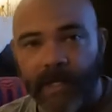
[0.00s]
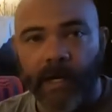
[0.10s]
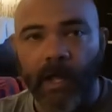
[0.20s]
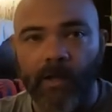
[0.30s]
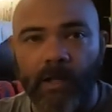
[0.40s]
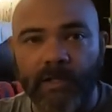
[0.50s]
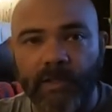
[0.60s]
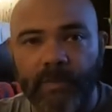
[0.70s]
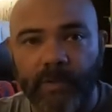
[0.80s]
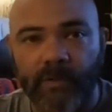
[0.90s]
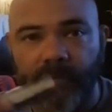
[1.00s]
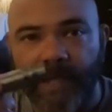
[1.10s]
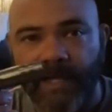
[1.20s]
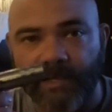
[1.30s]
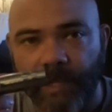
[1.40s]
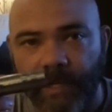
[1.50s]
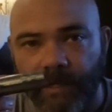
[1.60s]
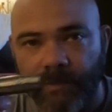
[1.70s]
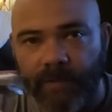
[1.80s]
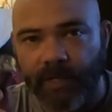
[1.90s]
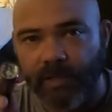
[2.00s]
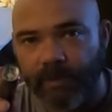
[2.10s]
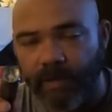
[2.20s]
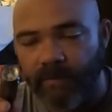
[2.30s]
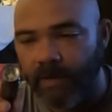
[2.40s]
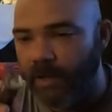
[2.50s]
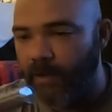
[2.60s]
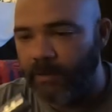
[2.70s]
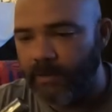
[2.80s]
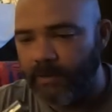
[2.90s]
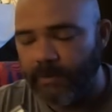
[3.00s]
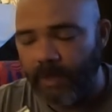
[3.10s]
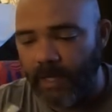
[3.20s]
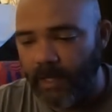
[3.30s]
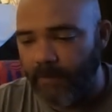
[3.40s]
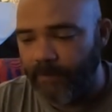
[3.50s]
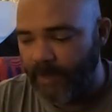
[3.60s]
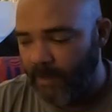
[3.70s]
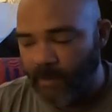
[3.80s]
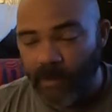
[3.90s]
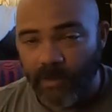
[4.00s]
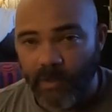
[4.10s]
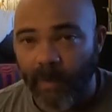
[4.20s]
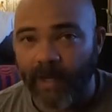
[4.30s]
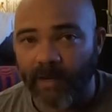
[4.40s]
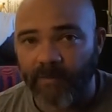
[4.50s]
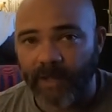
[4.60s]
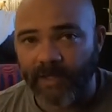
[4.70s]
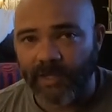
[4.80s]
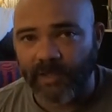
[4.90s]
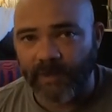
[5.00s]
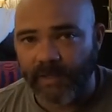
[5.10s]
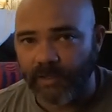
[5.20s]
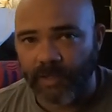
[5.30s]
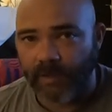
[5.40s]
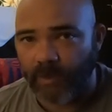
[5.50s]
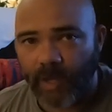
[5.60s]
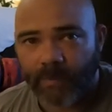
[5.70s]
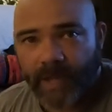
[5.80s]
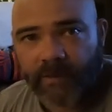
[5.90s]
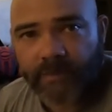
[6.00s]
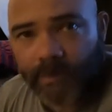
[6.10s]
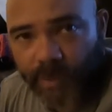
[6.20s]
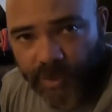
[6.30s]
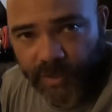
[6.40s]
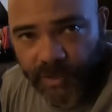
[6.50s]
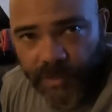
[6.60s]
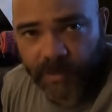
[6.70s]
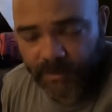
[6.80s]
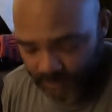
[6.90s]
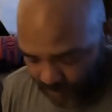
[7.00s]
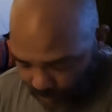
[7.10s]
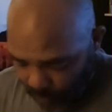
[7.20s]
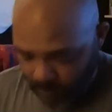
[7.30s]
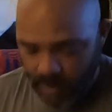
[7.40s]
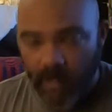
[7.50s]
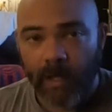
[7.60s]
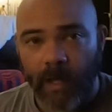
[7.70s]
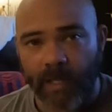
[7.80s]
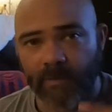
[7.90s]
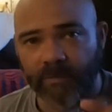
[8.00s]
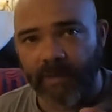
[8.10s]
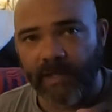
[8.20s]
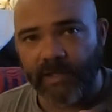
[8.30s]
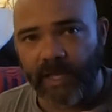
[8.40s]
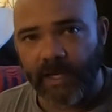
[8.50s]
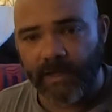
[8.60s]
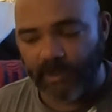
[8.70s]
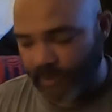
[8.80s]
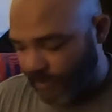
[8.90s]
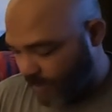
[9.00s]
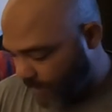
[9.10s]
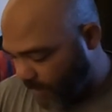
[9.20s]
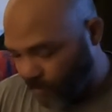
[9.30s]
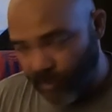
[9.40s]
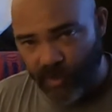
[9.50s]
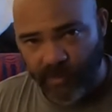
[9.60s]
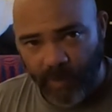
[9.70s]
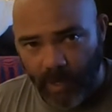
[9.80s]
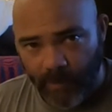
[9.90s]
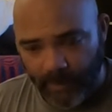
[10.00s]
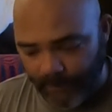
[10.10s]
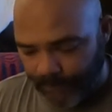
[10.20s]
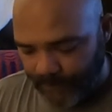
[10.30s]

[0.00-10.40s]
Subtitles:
then I'll also put a flashlight in there because we never know, you might need a flashlight, especially you got planned for emergencies. So I'll keep a flashlight in there just in case, just a small one.